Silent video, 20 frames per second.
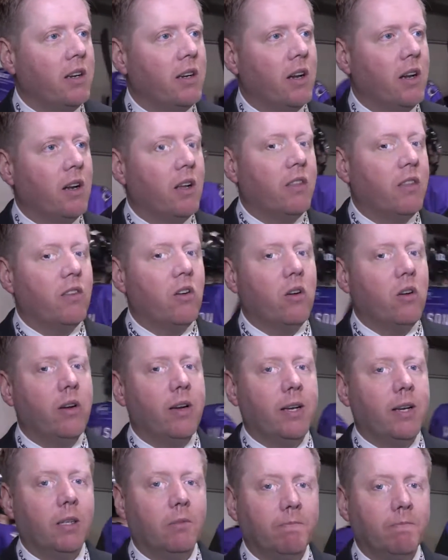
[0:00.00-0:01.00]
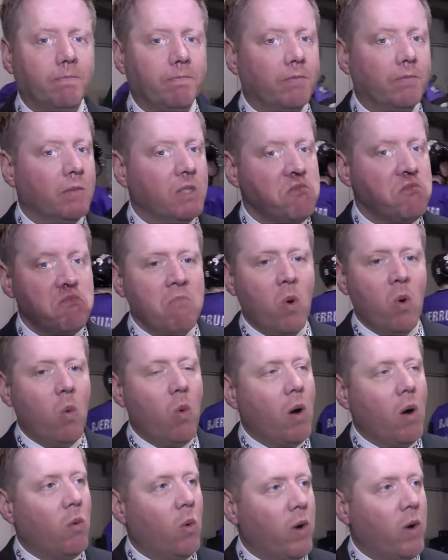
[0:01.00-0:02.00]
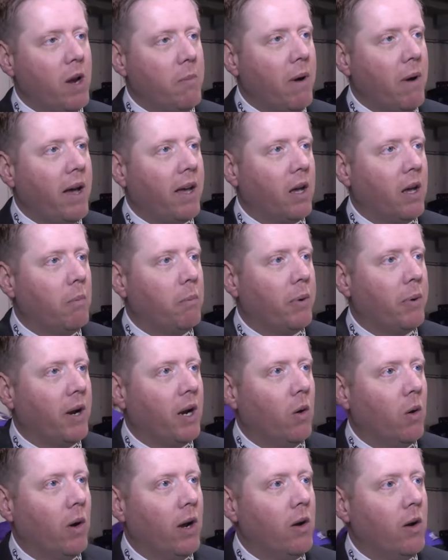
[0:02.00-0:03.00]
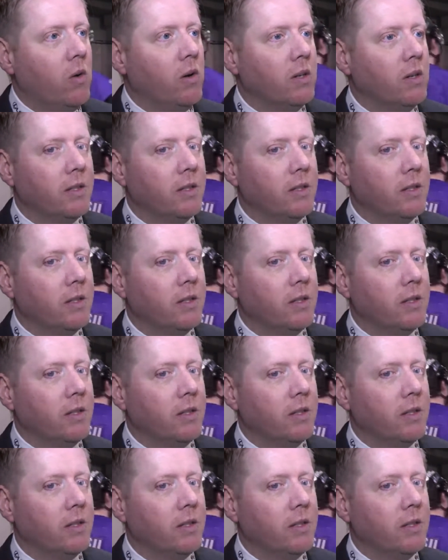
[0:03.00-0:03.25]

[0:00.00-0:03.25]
and then I thought we worked our way back in pretty well.